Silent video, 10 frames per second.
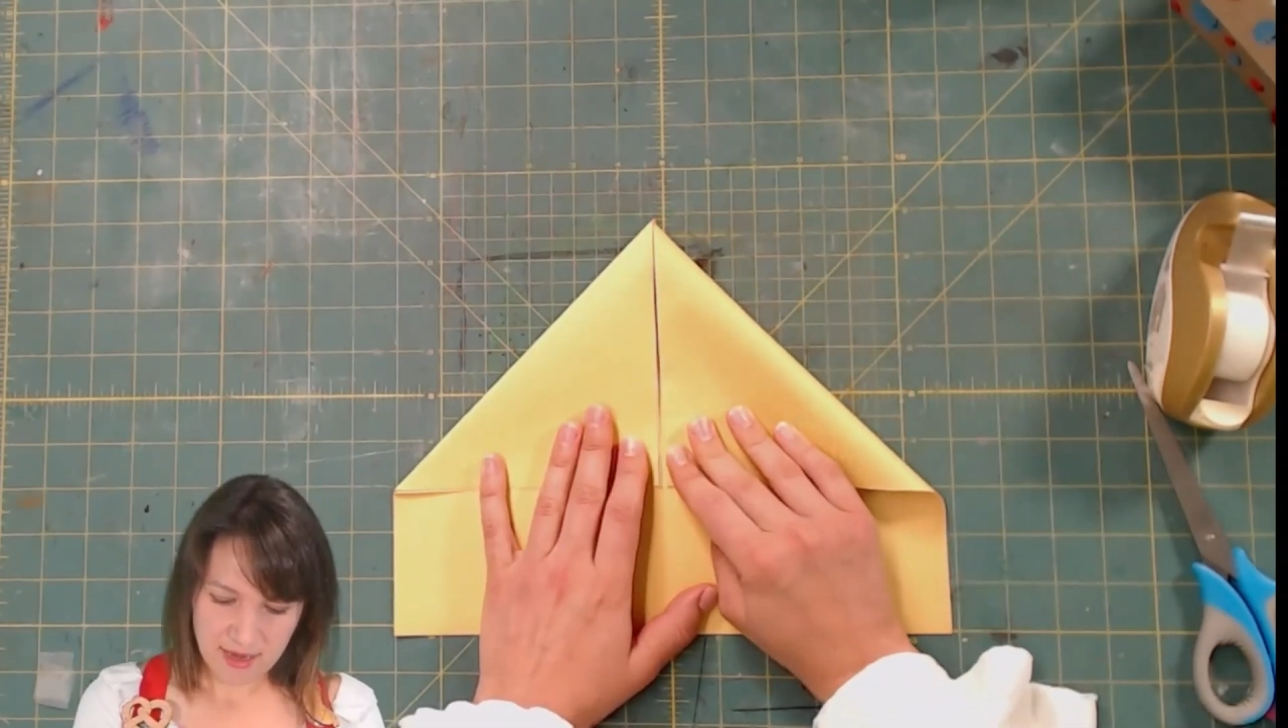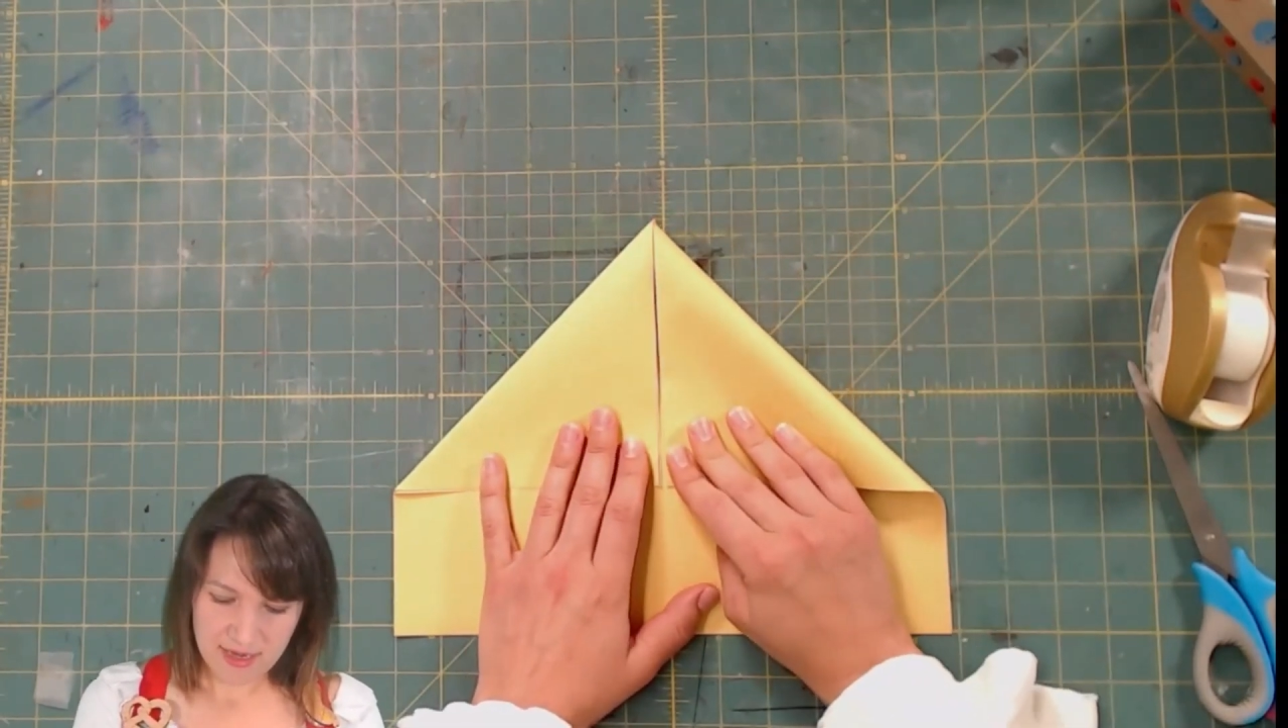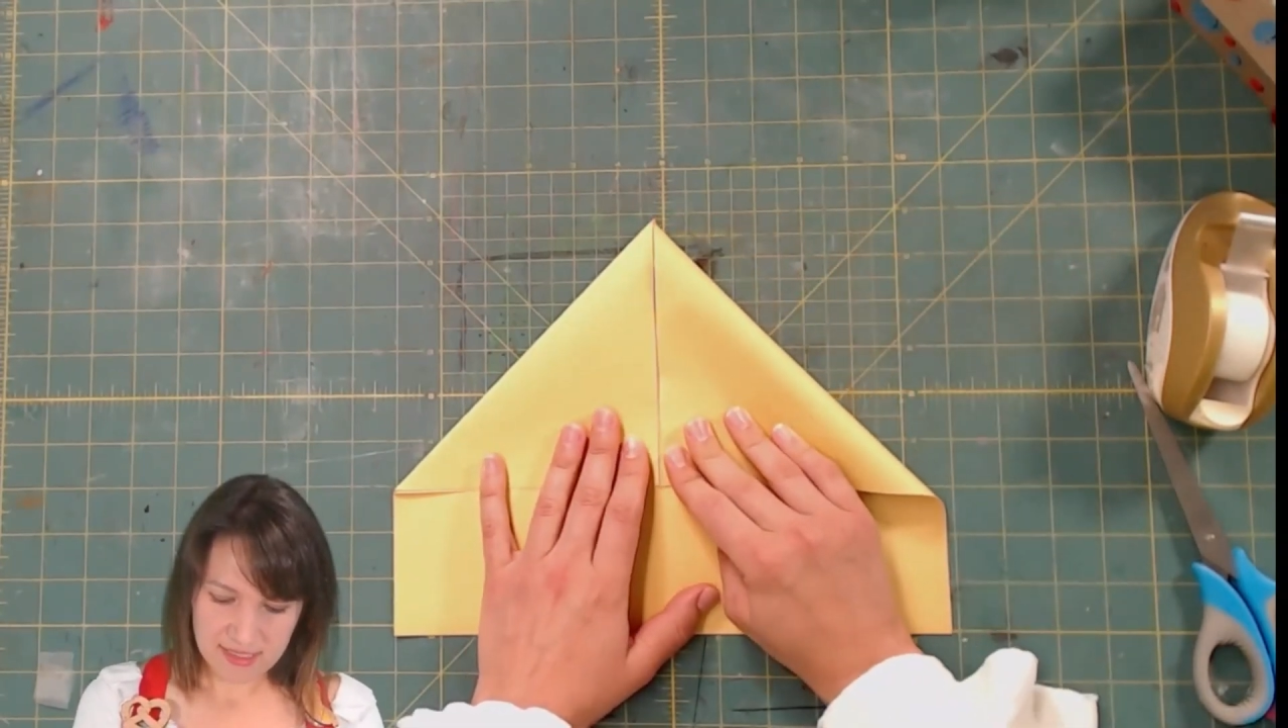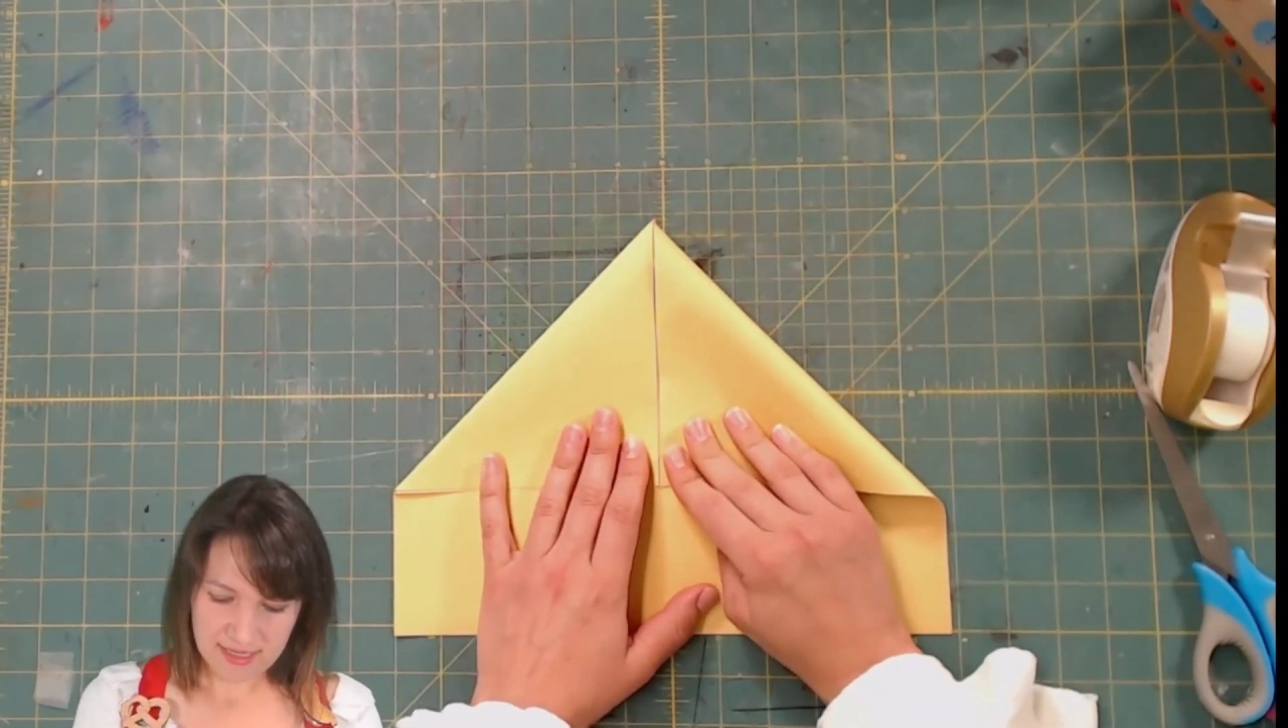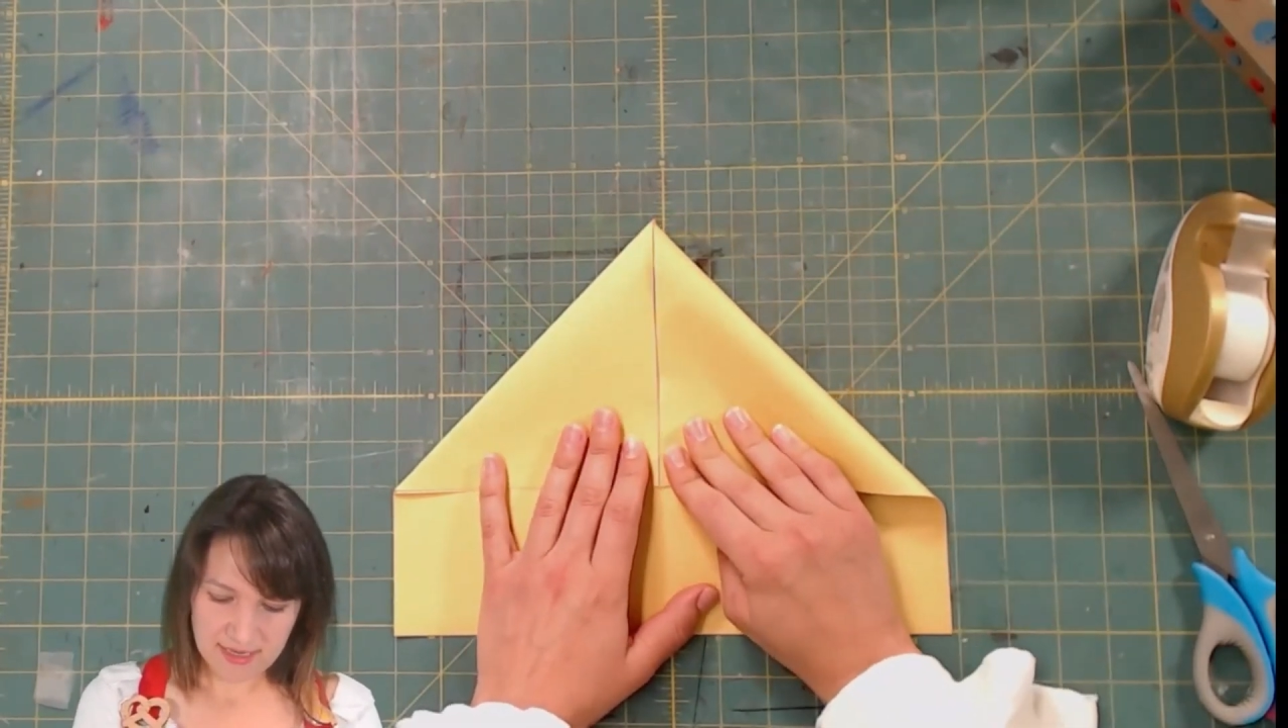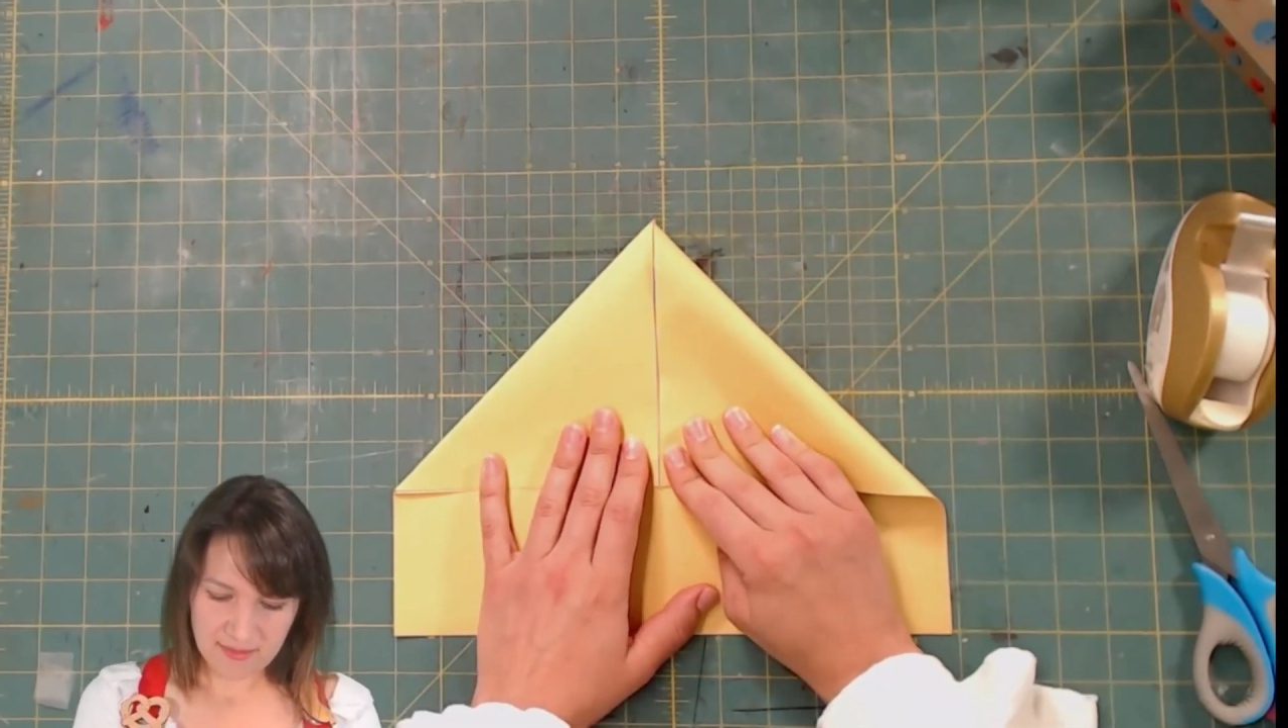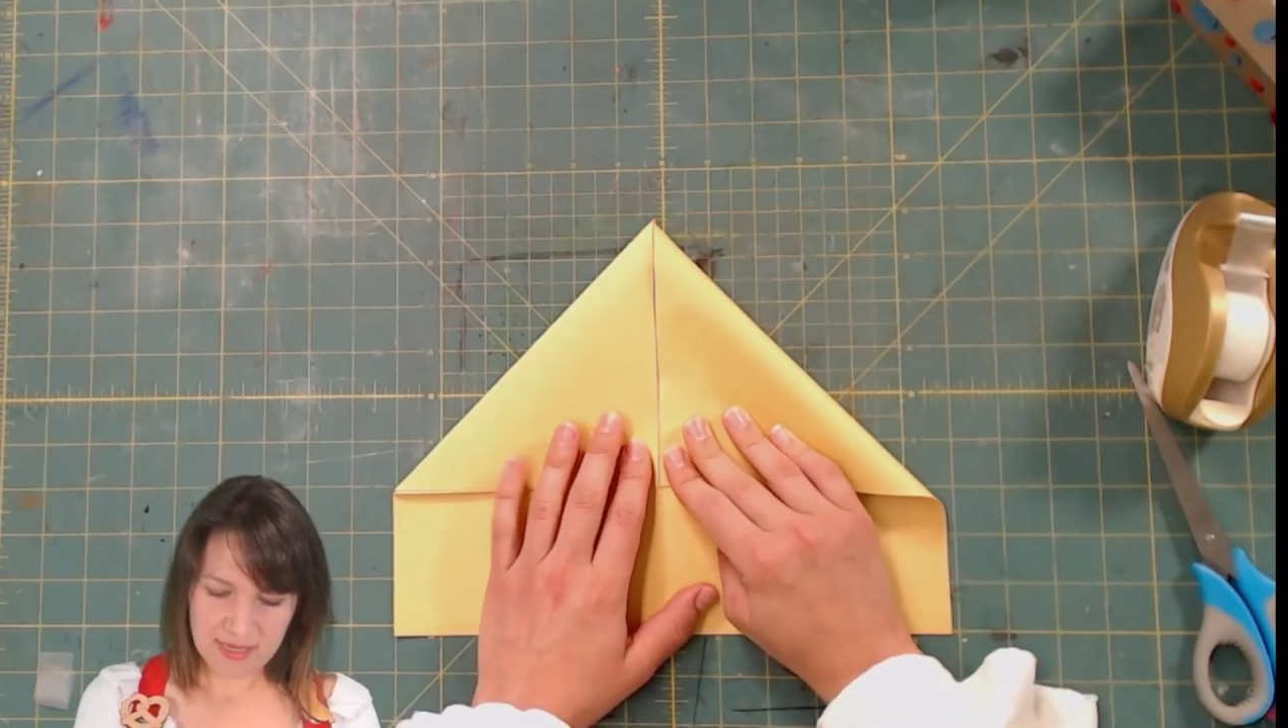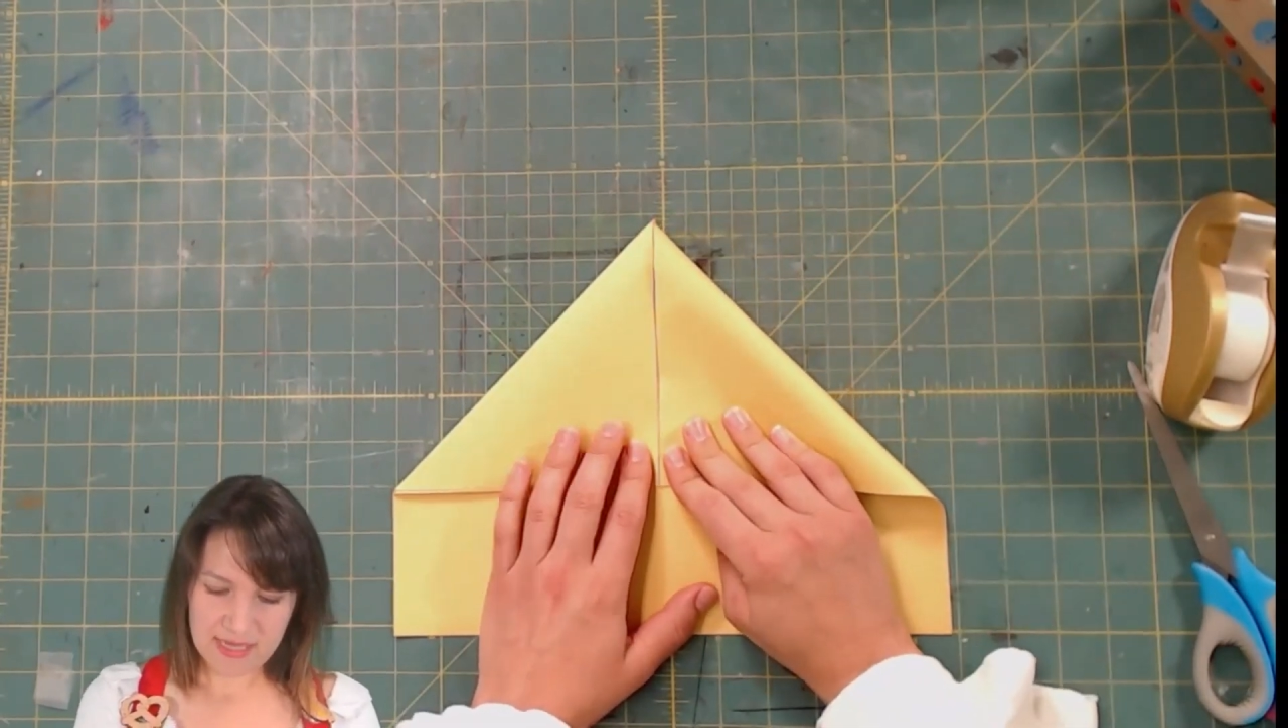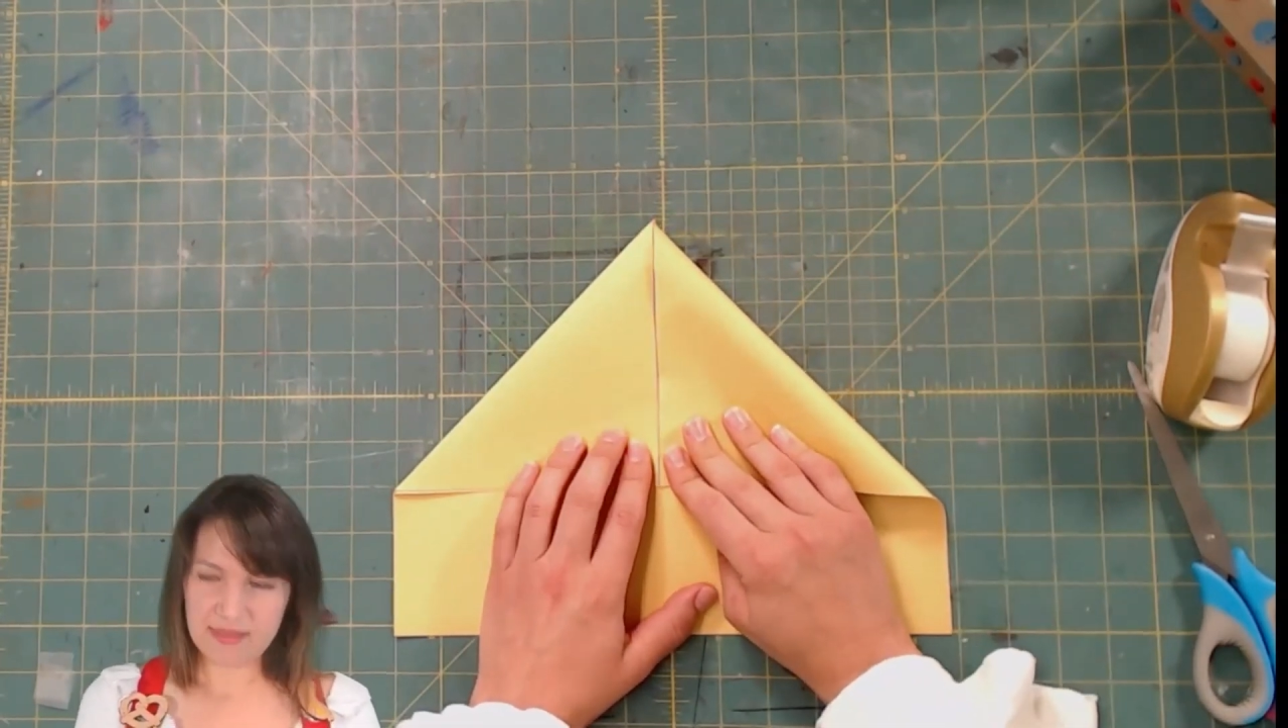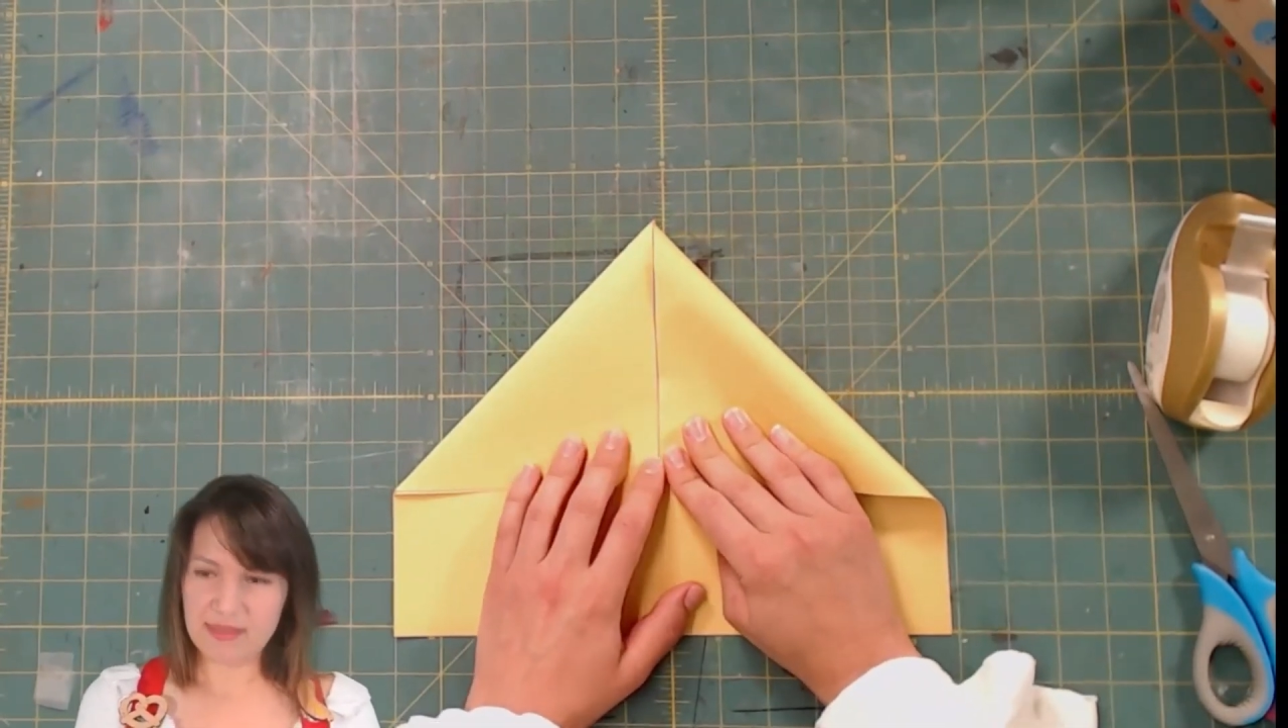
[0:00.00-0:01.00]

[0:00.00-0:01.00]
and it's going to meet